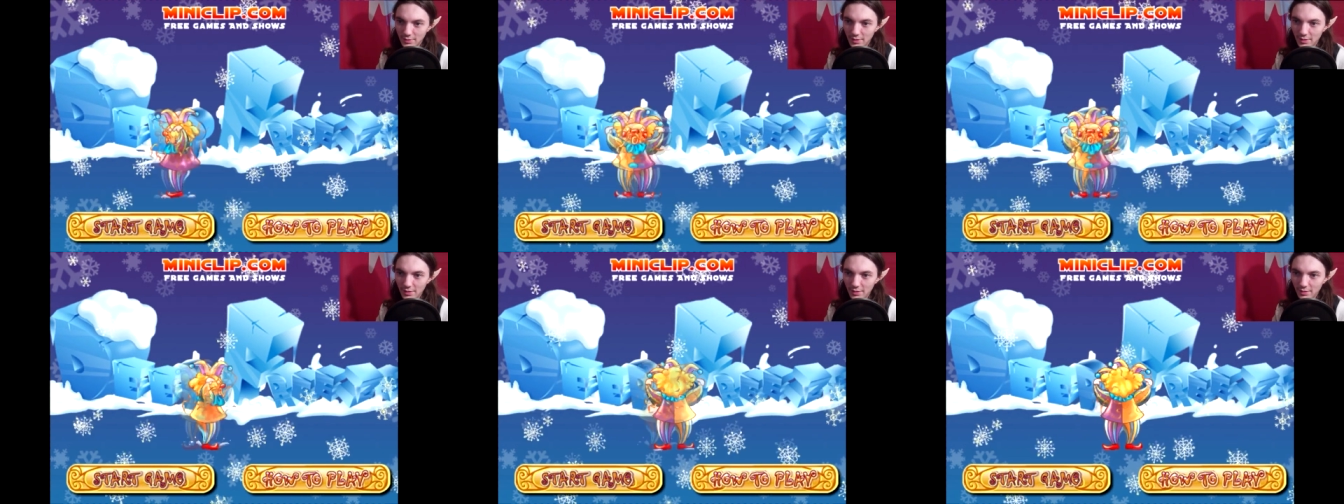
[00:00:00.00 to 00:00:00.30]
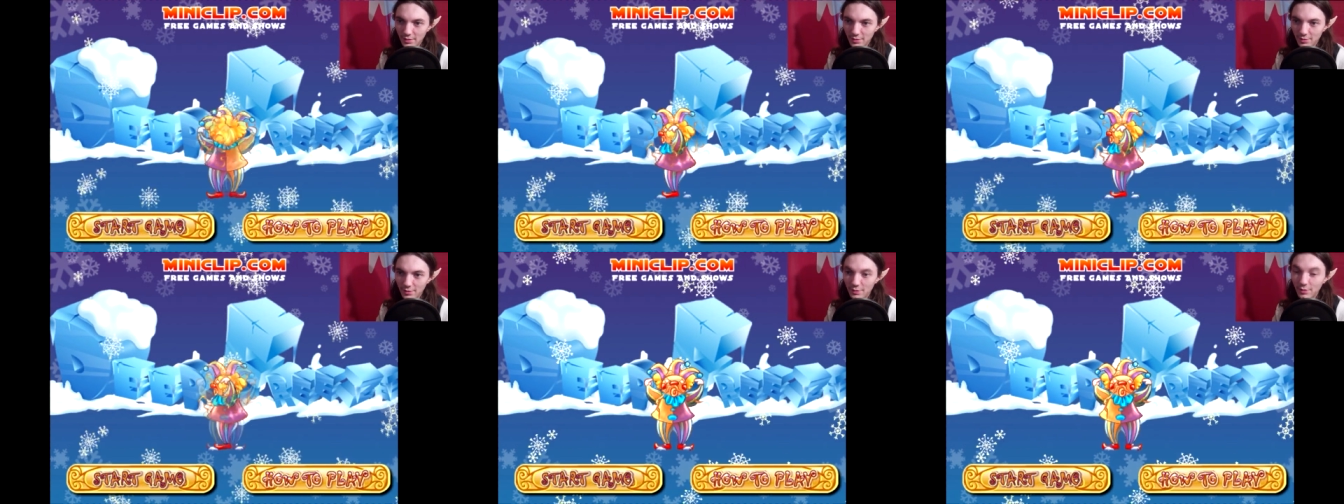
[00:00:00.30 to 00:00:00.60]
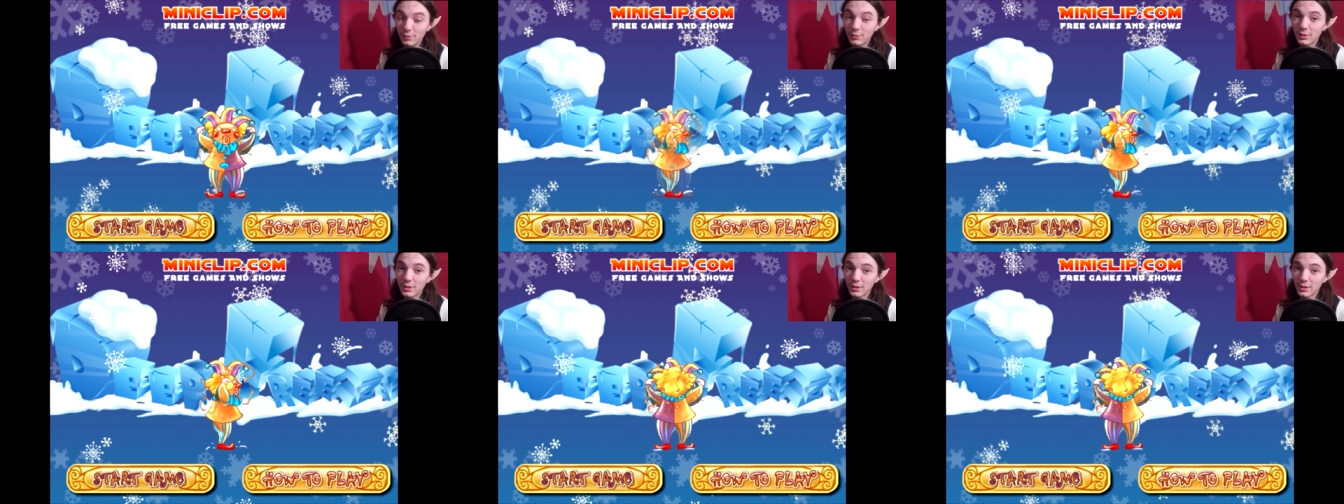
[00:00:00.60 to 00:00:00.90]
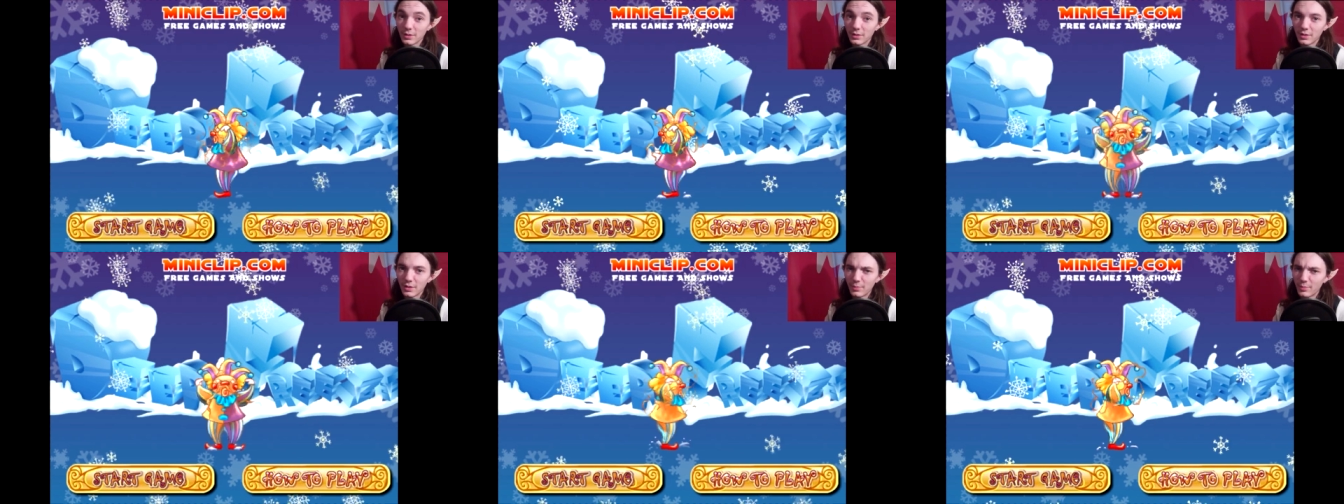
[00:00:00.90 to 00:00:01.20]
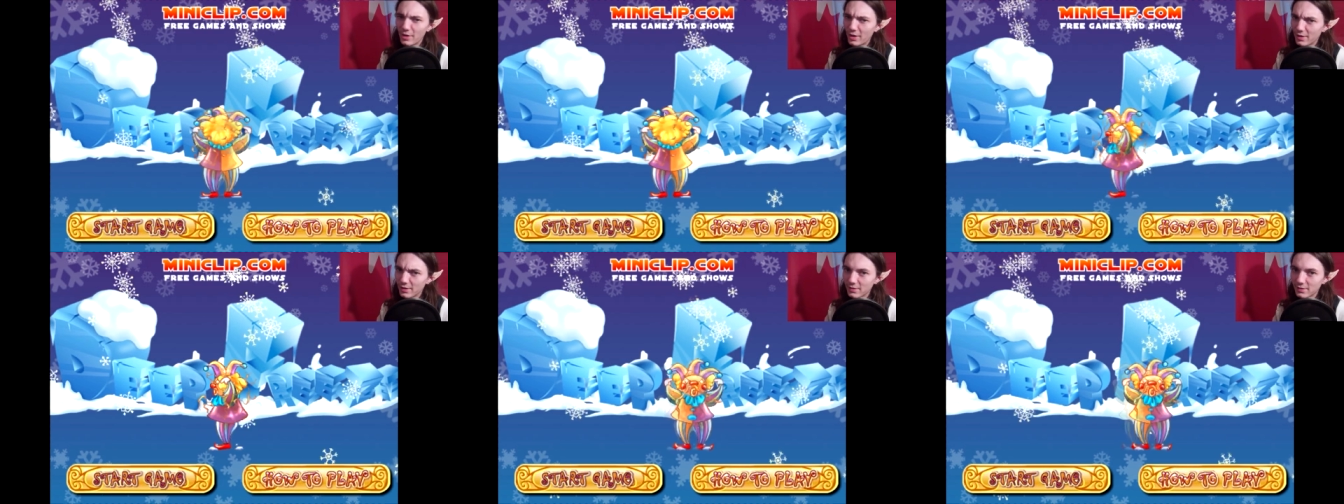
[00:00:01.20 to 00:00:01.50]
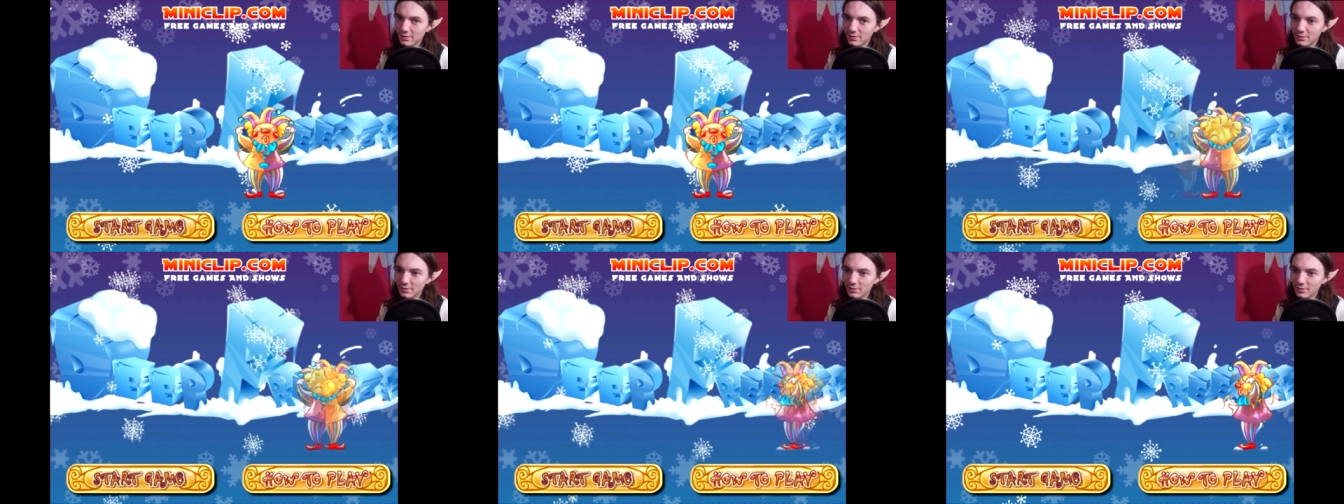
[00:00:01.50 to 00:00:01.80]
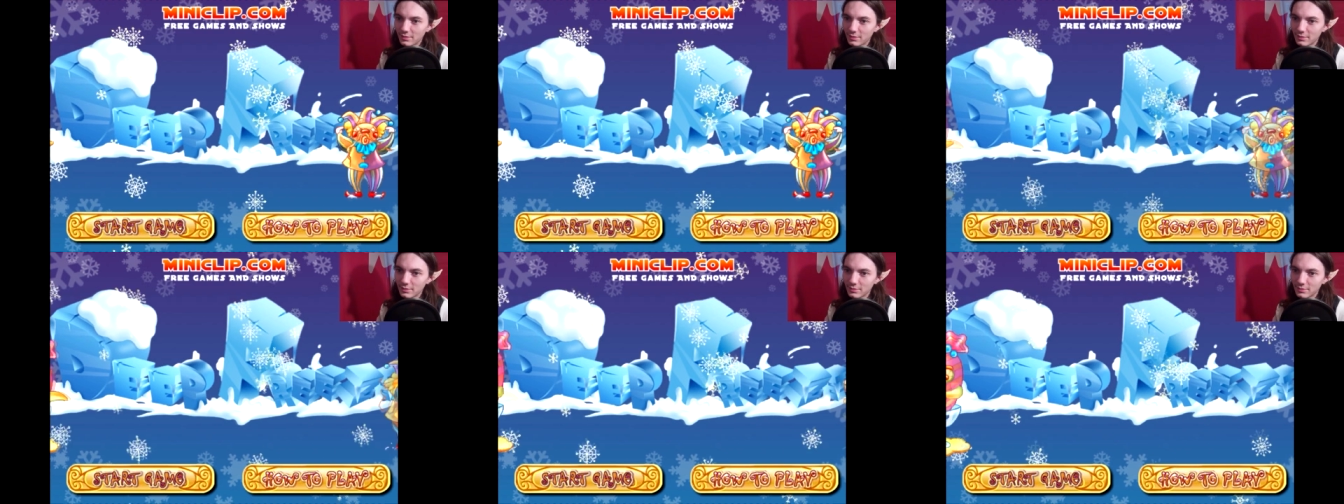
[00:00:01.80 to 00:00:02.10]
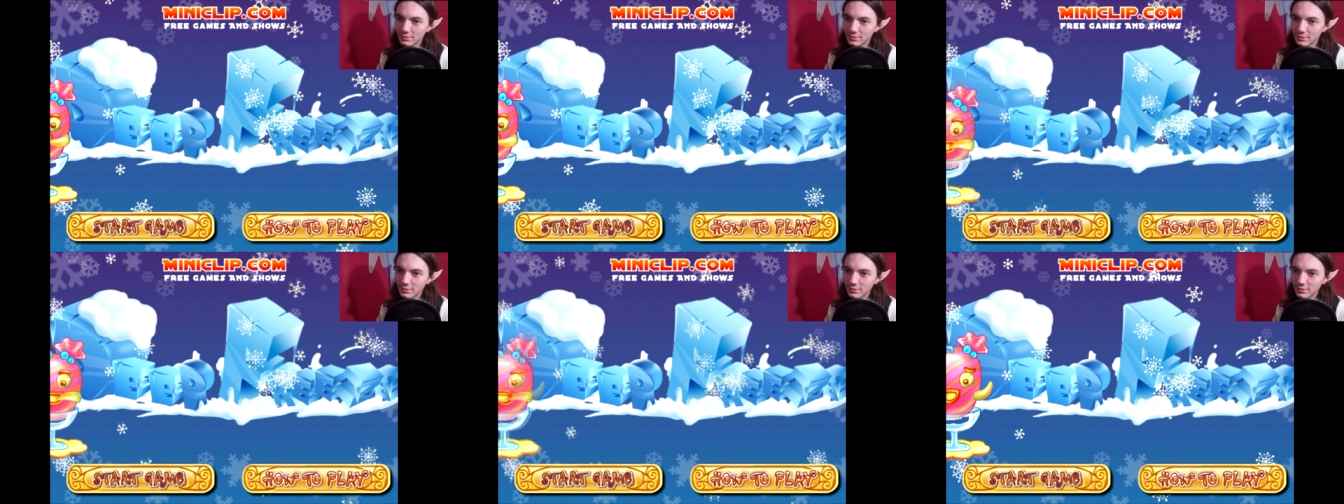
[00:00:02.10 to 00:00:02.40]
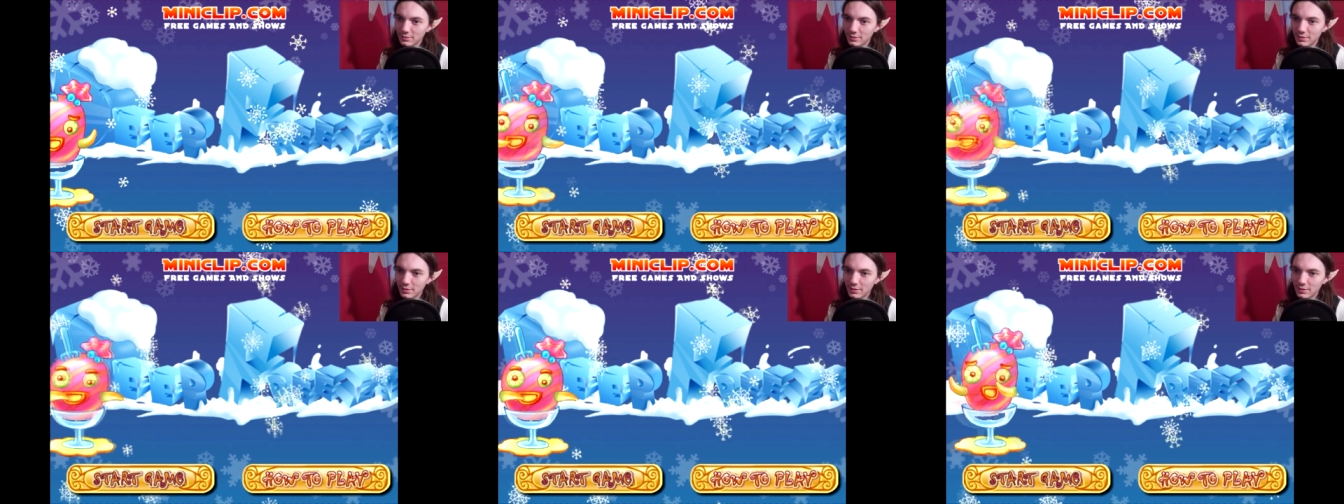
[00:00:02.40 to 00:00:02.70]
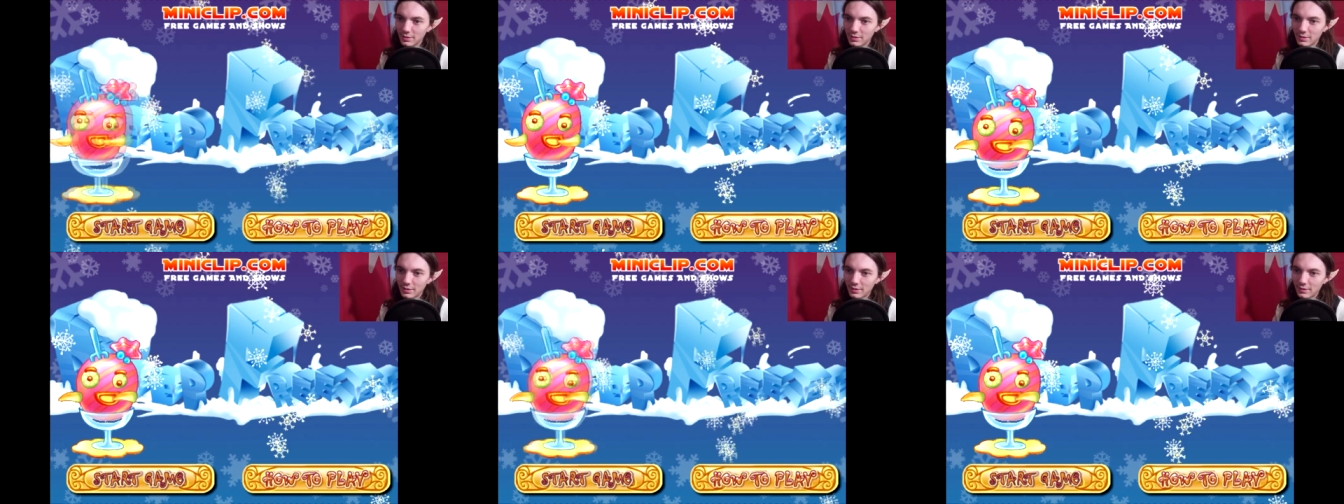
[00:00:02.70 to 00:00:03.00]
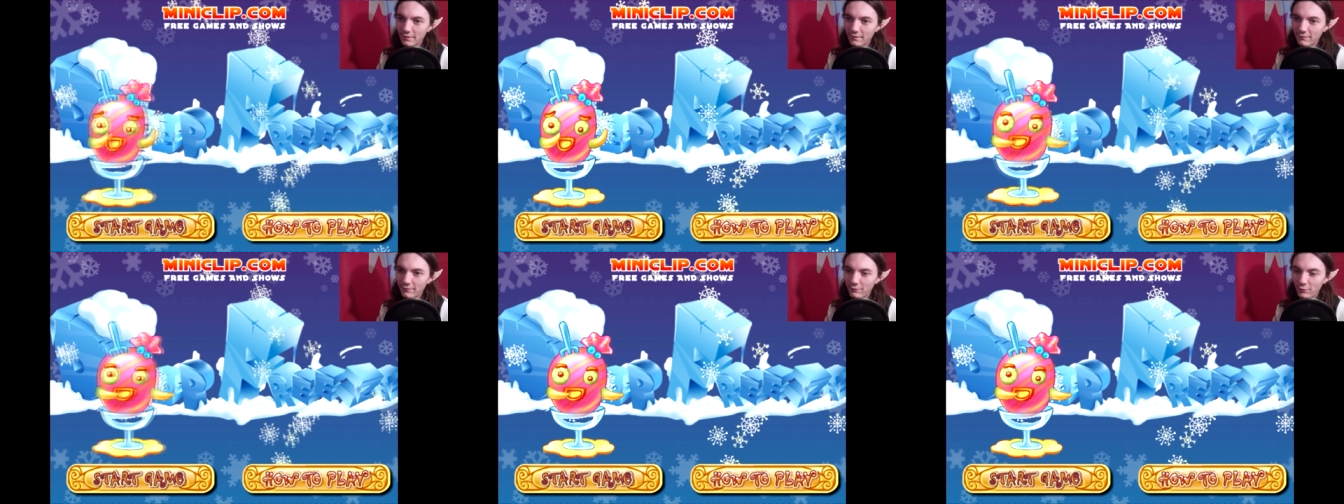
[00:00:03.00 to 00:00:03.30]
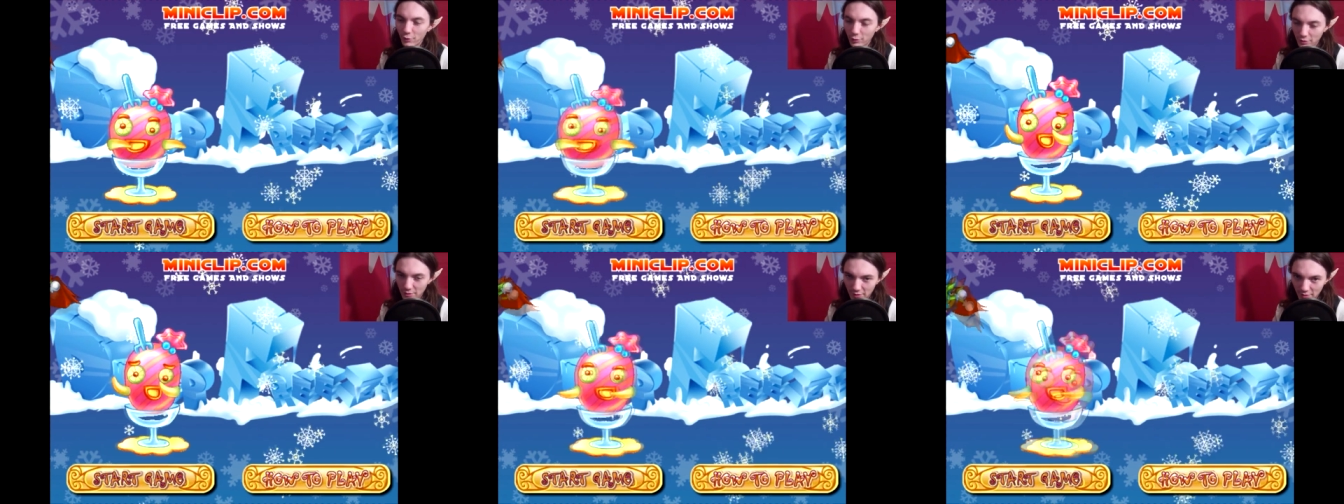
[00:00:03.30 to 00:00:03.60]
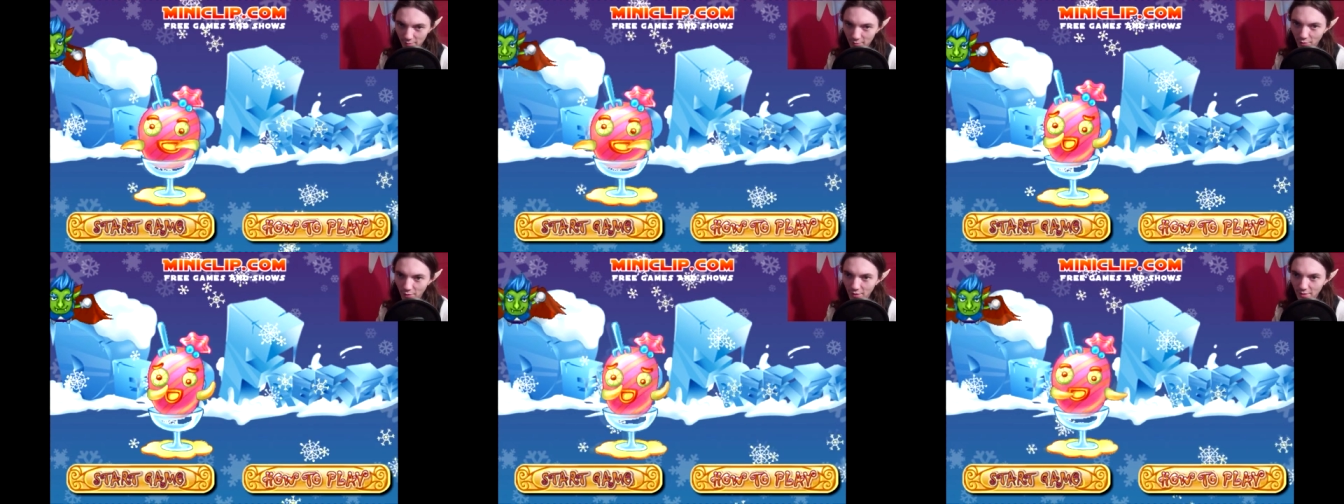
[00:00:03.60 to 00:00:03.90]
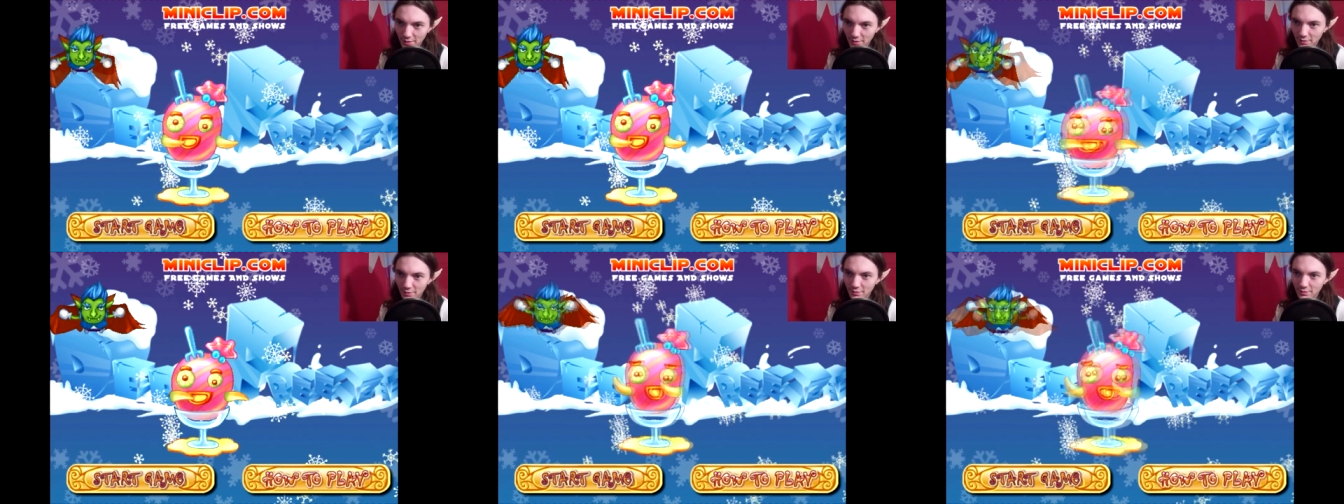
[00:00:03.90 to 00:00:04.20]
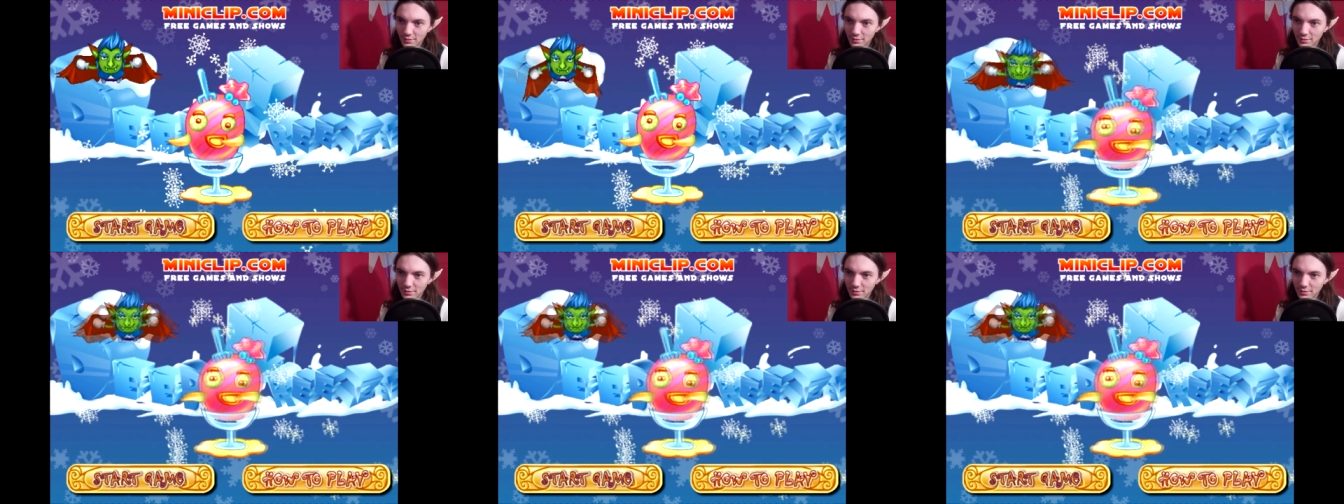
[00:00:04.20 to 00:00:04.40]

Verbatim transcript: including the bosses, for some reason.